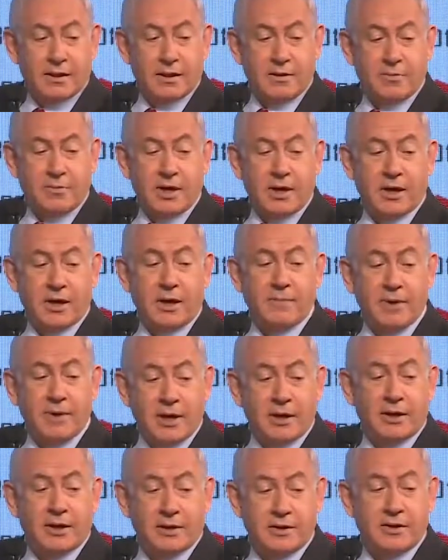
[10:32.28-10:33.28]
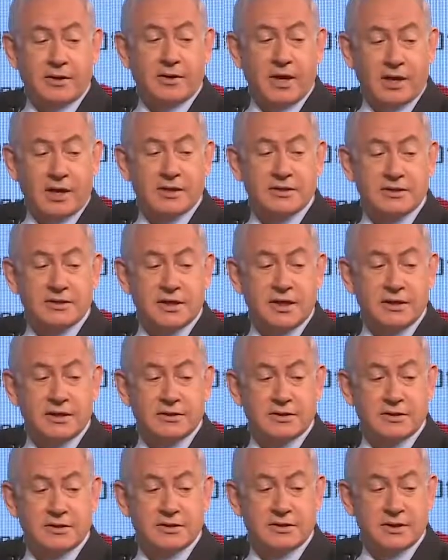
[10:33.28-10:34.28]
America, the United
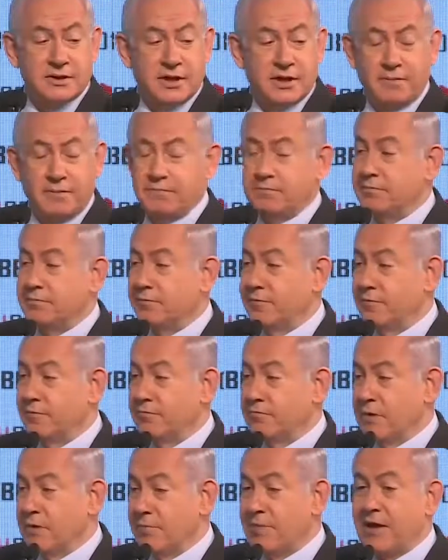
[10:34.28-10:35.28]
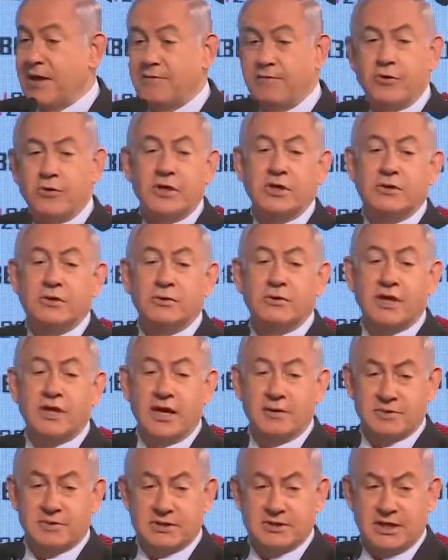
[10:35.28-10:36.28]
States, is about 42
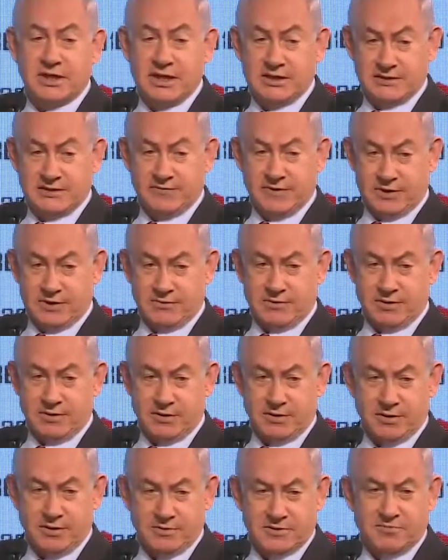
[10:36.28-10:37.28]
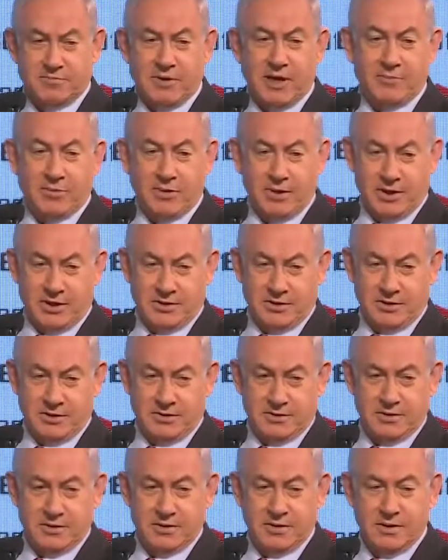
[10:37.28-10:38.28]
times the size of Israel in terms of
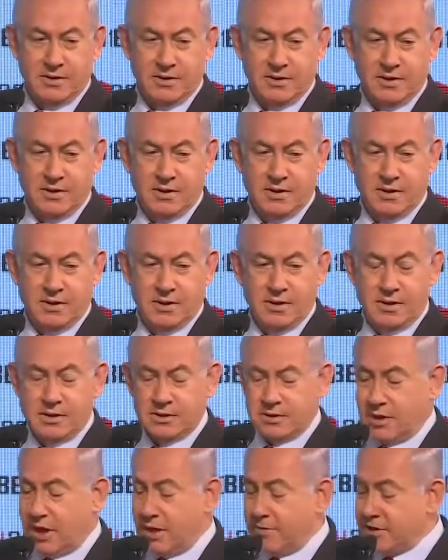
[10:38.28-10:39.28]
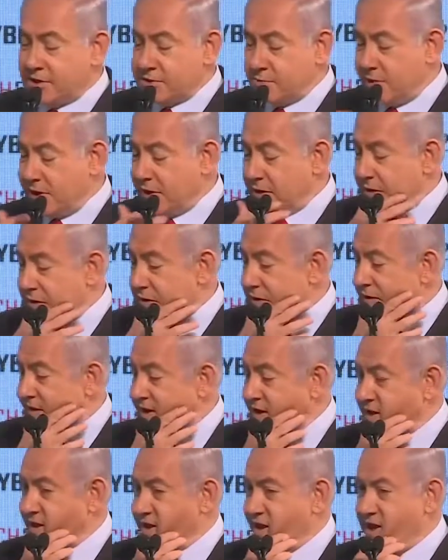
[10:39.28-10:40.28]
population. So how much bigger do you
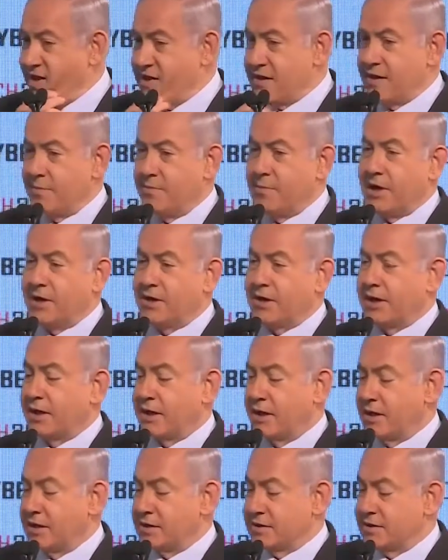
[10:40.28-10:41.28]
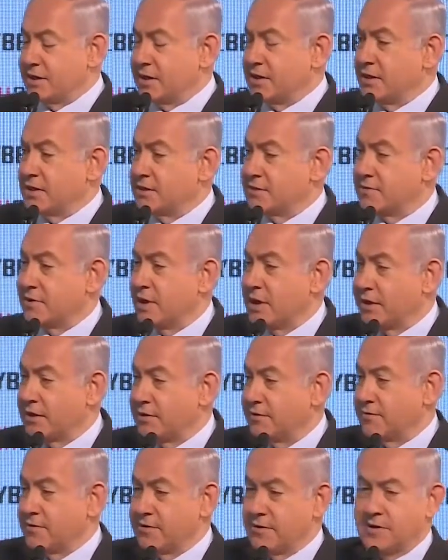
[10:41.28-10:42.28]
think the American NSA is
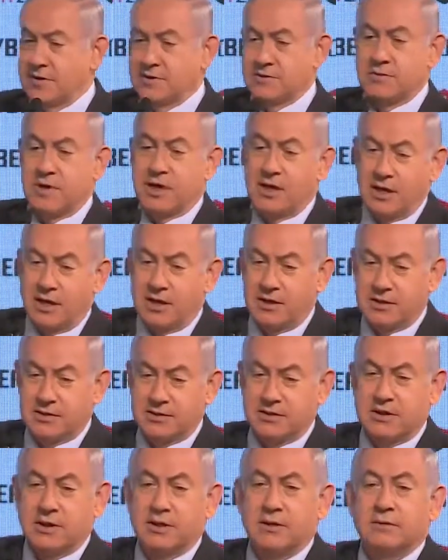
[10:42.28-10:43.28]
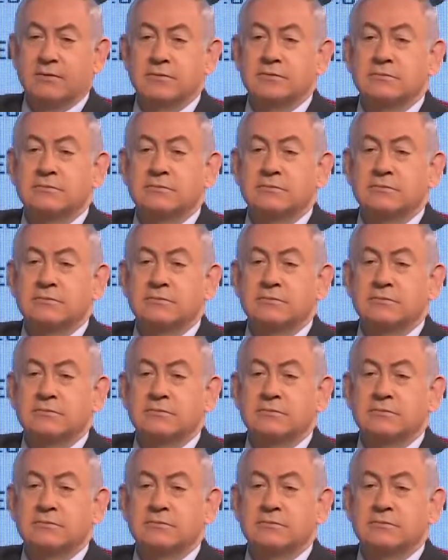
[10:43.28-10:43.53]
relative to the Israeli NSA?